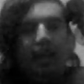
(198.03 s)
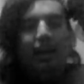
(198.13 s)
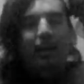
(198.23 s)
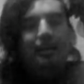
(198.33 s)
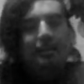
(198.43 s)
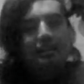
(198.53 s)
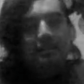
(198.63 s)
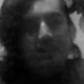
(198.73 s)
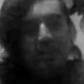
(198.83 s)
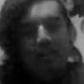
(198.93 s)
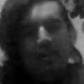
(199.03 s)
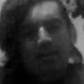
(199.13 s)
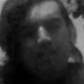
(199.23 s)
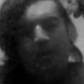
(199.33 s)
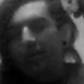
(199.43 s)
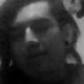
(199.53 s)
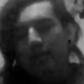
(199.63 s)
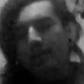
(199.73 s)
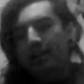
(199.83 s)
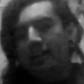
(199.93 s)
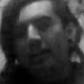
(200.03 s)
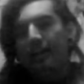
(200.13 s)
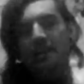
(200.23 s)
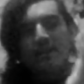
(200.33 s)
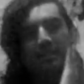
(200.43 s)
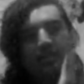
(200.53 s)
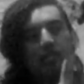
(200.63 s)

And another thing that